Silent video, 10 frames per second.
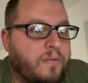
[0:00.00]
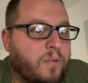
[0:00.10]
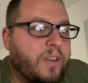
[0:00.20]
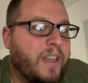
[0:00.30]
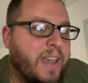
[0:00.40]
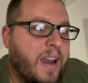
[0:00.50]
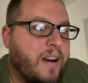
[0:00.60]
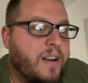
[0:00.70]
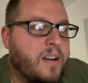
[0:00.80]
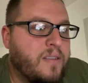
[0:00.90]
really
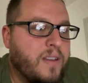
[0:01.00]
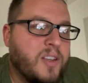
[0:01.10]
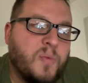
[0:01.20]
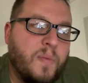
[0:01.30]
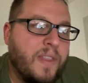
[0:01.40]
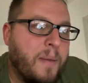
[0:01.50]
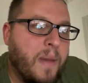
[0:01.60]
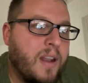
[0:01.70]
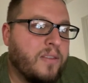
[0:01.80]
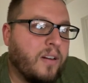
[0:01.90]
carried into this when they
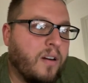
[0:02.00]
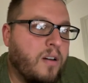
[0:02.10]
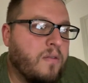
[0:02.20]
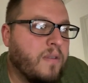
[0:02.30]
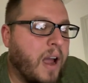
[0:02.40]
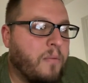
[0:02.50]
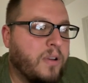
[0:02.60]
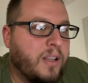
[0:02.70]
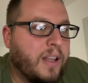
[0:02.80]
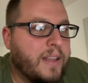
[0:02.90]
made it their own. I
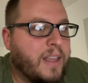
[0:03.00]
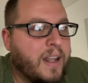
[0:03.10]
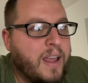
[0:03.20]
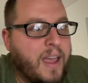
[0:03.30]
really like that.